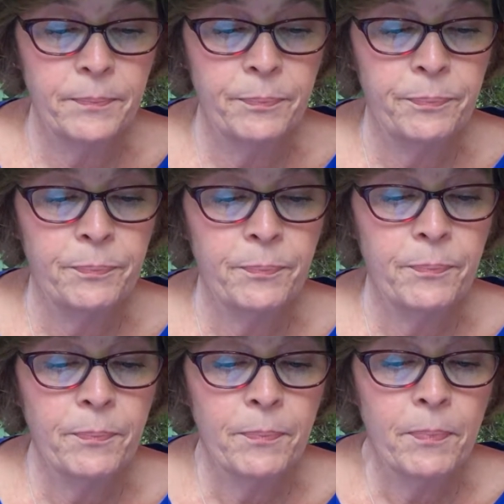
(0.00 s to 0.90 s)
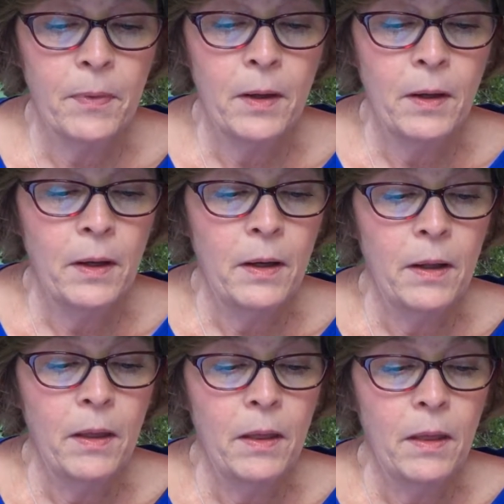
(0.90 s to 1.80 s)

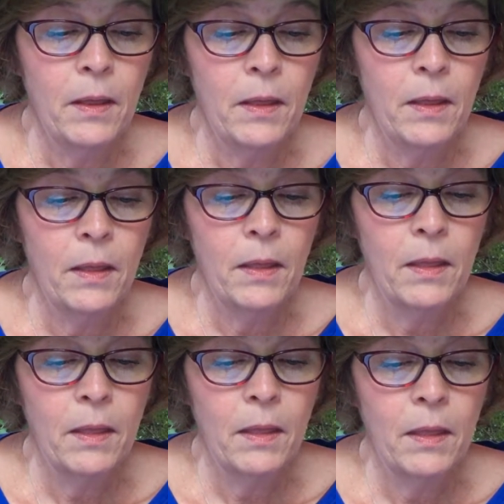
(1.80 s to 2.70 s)
(no one is talking)